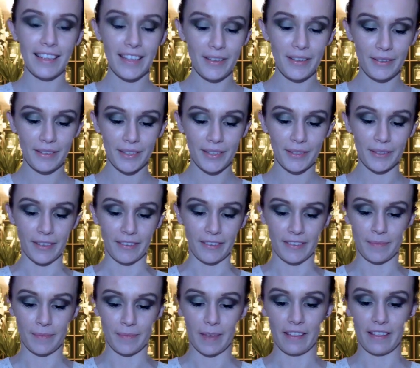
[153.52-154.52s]
You can sort of
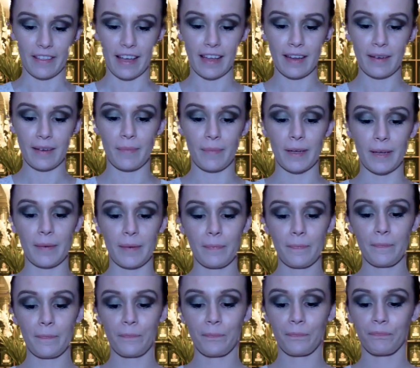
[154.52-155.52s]
smell that,
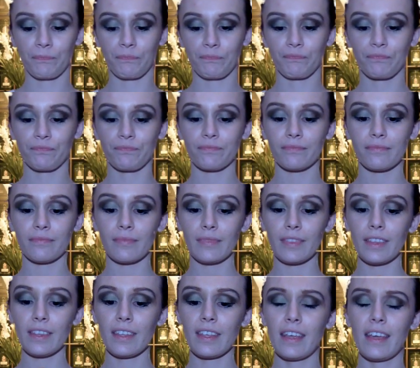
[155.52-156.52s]

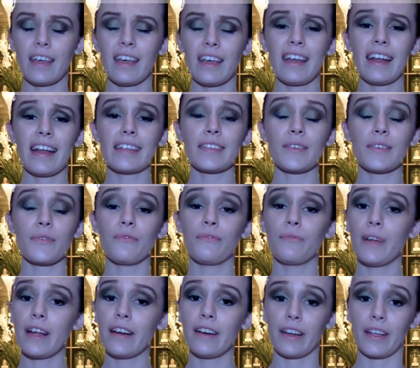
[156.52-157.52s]
but it's a
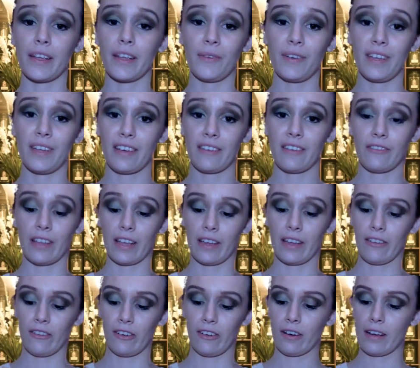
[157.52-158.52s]
very unique
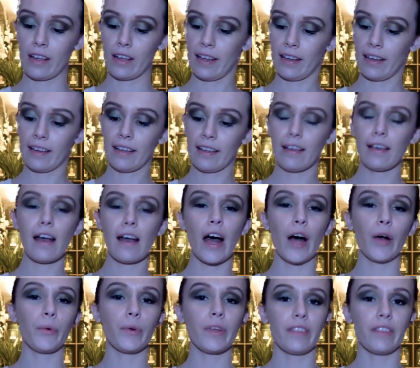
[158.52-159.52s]
flavor, and
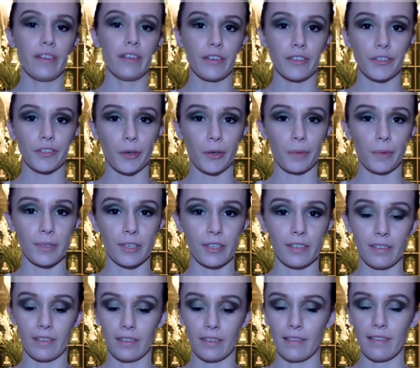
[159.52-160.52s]
I'll read the
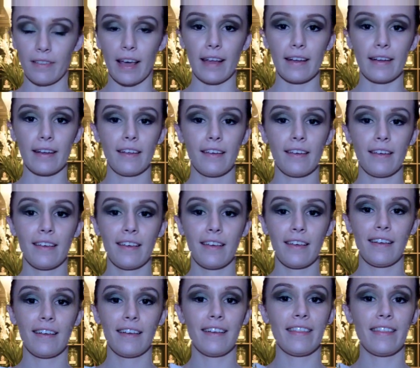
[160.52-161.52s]
description that
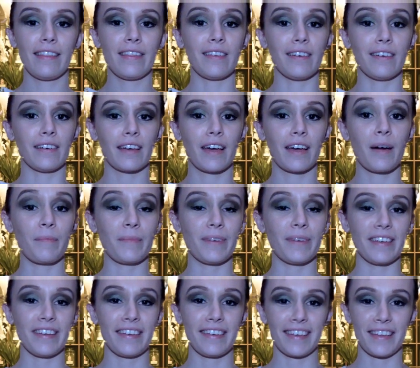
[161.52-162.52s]
the
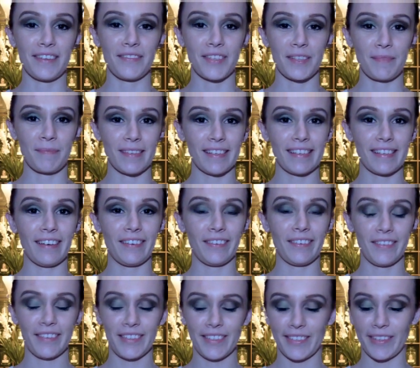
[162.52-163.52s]
company gives
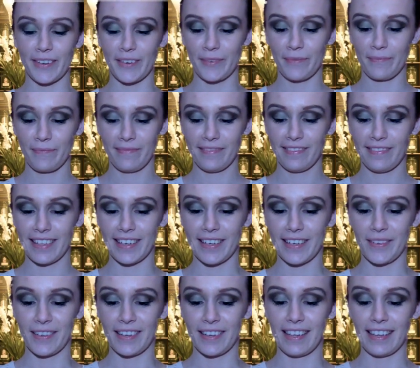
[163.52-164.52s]
themselves, so then
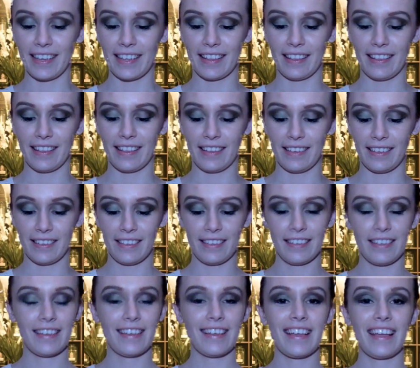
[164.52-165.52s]
you can get the
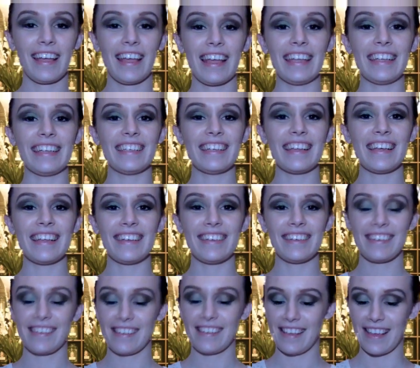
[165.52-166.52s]

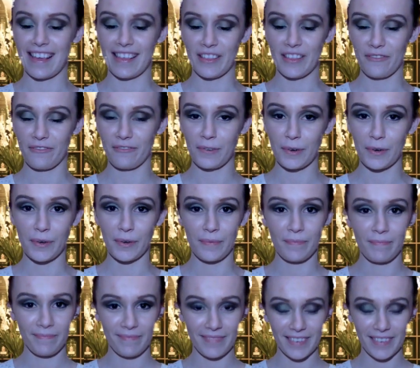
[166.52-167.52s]
intent and the full
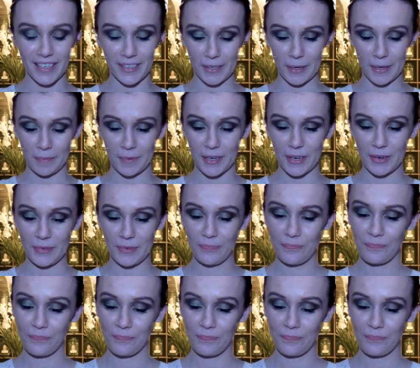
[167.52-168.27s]
description.